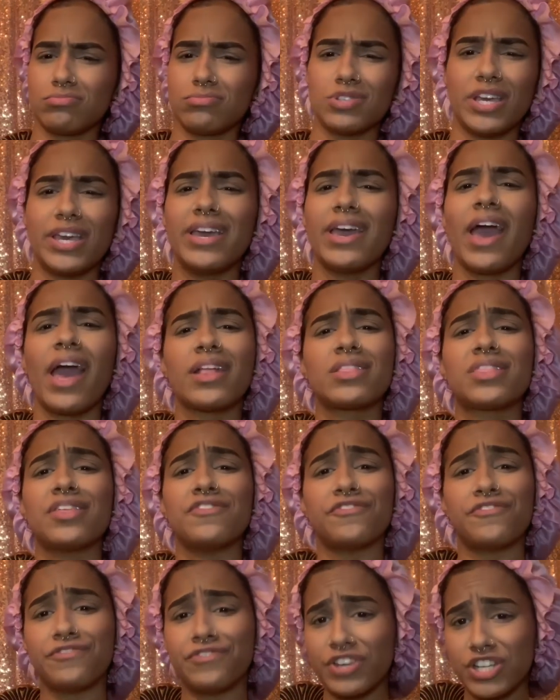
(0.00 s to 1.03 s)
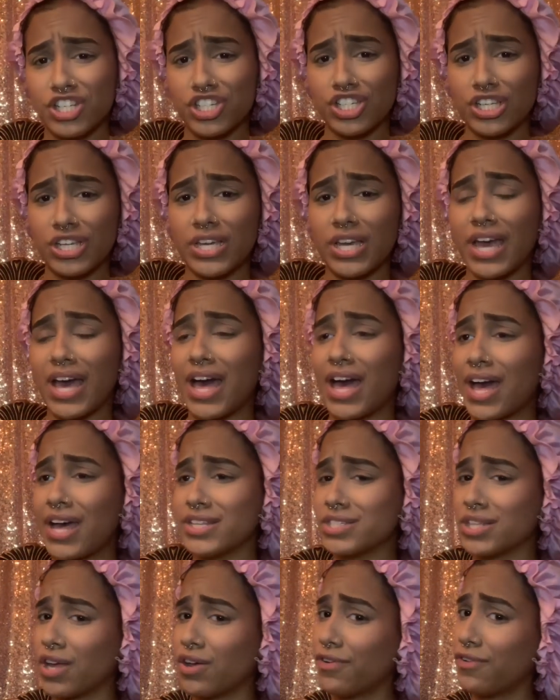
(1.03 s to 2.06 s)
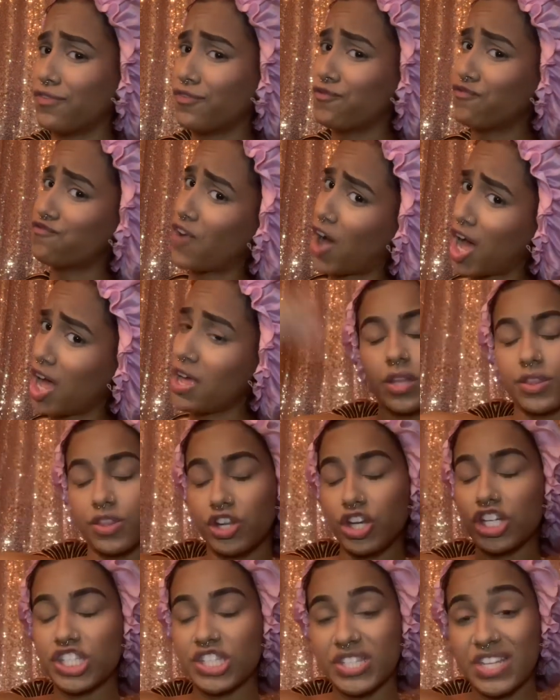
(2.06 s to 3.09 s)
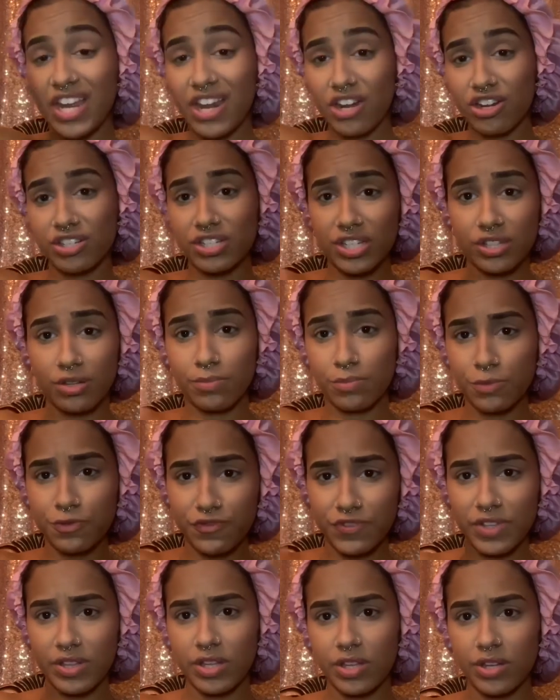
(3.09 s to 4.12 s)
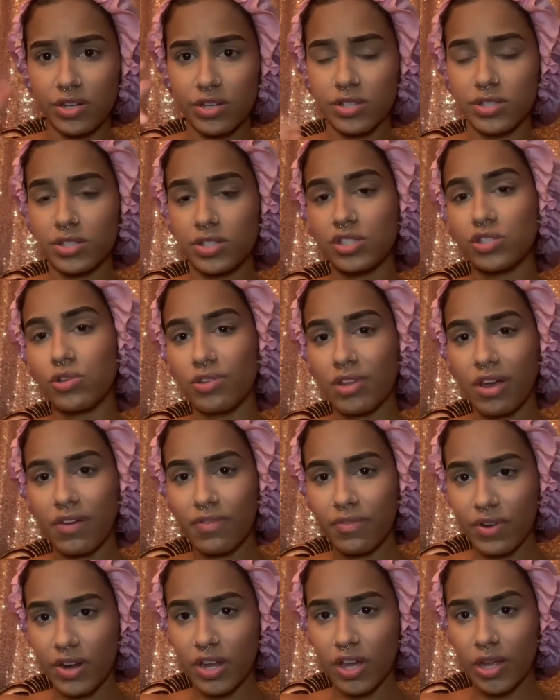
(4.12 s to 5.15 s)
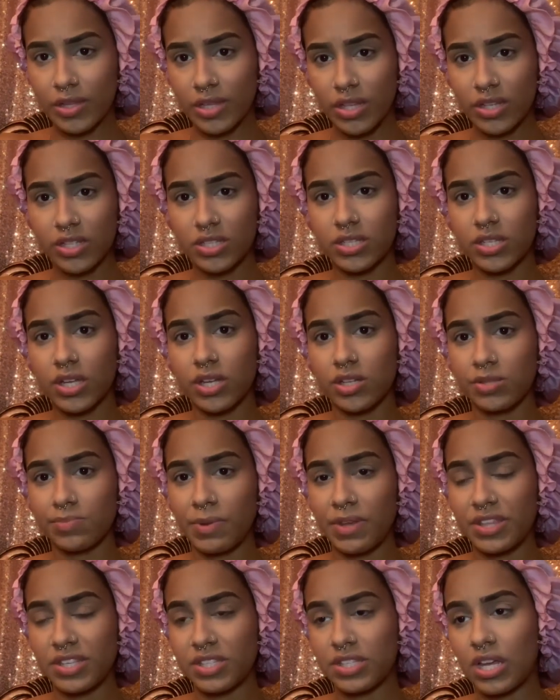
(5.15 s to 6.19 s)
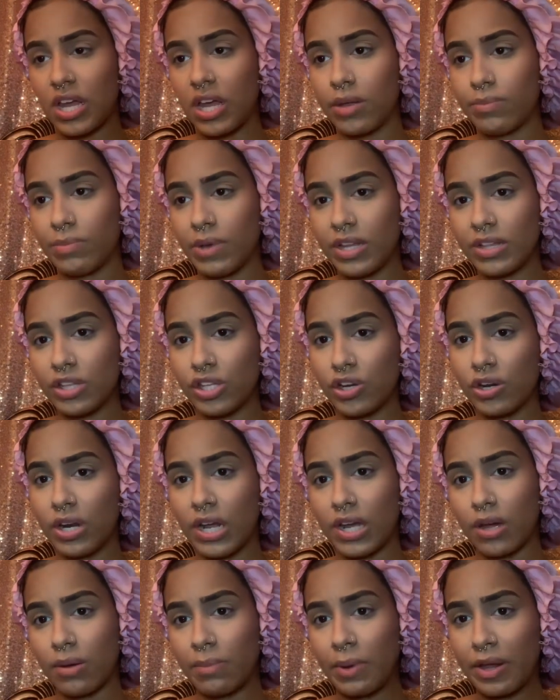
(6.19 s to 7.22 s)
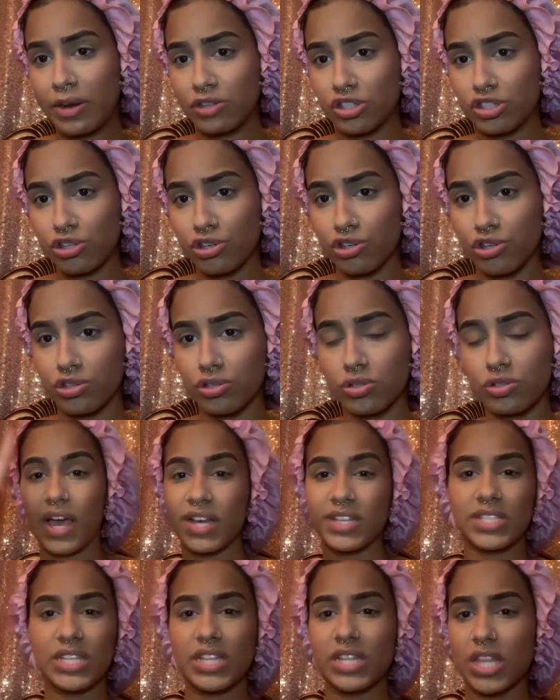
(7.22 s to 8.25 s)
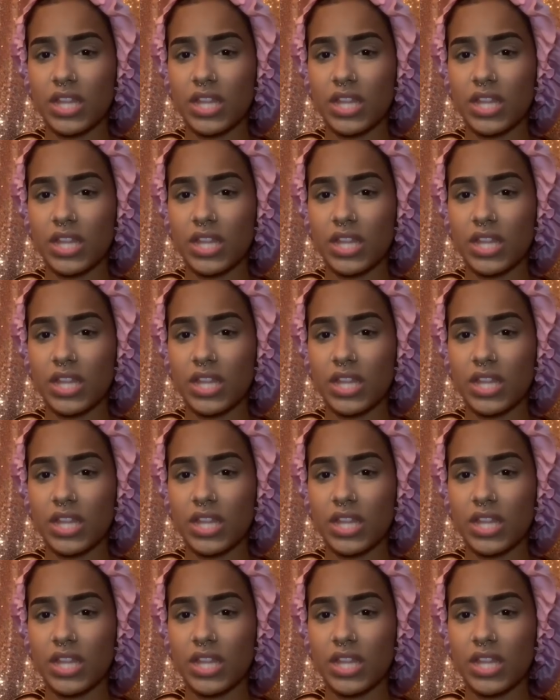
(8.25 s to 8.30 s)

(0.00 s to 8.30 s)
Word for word: he acted fishy as there's stairs in the movie theaters. So, they have already gone down the stairs by this time. And they're, like, about to turn. Exit the